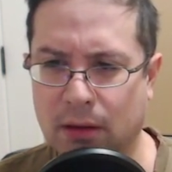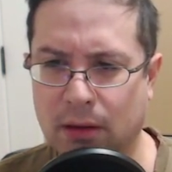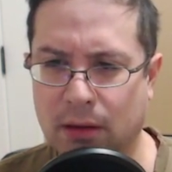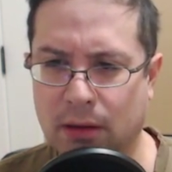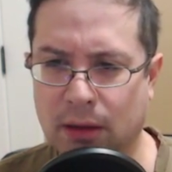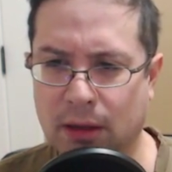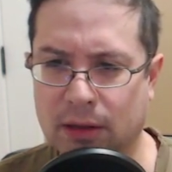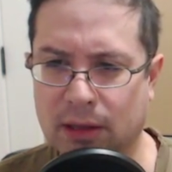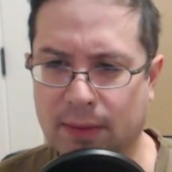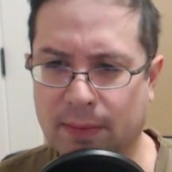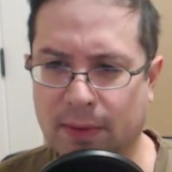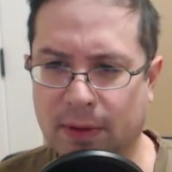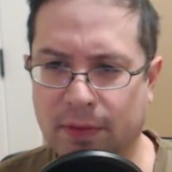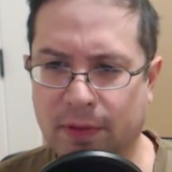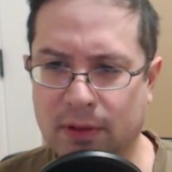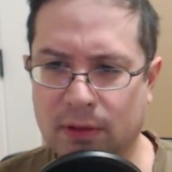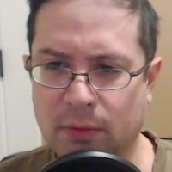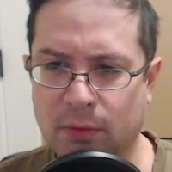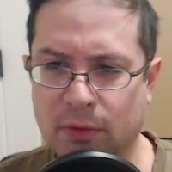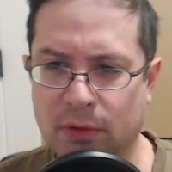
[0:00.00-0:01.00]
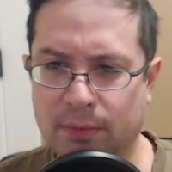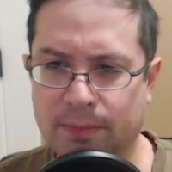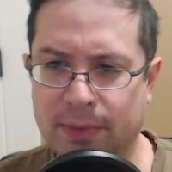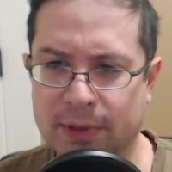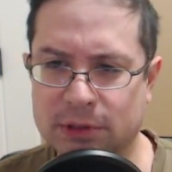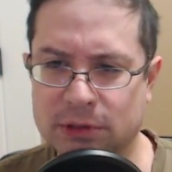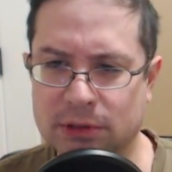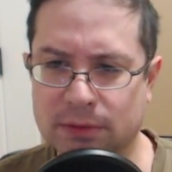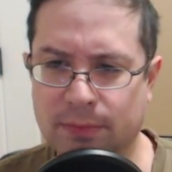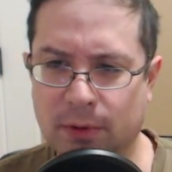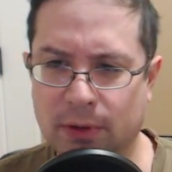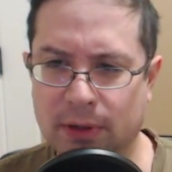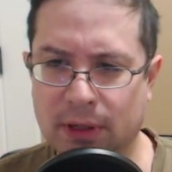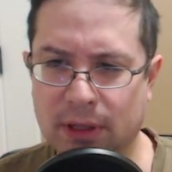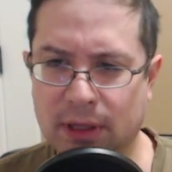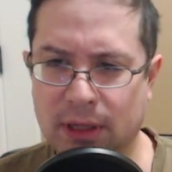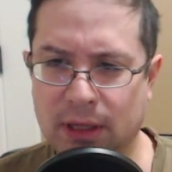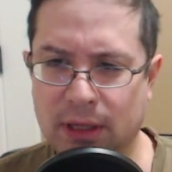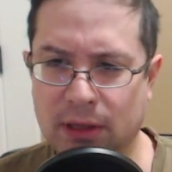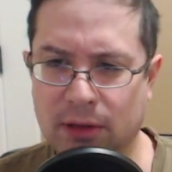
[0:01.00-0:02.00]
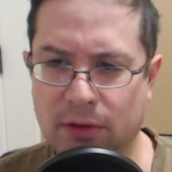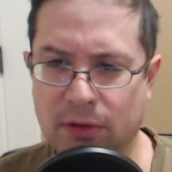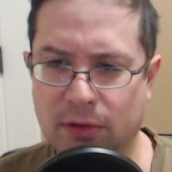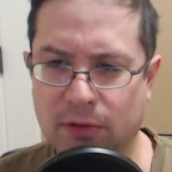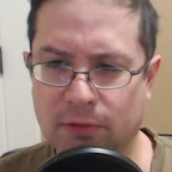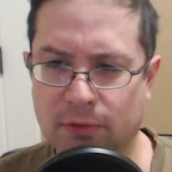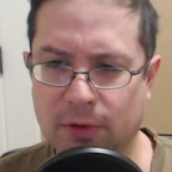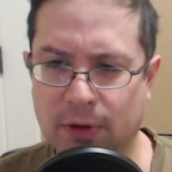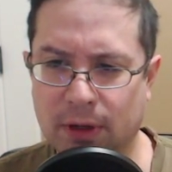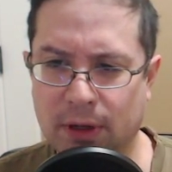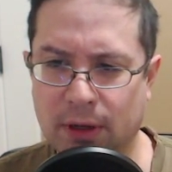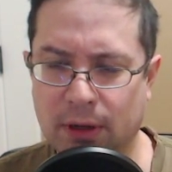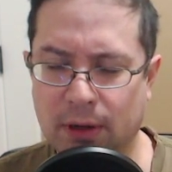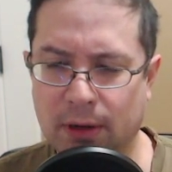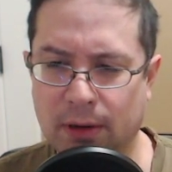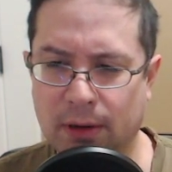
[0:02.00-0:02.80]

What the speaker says: except I think there was a bishop on e3.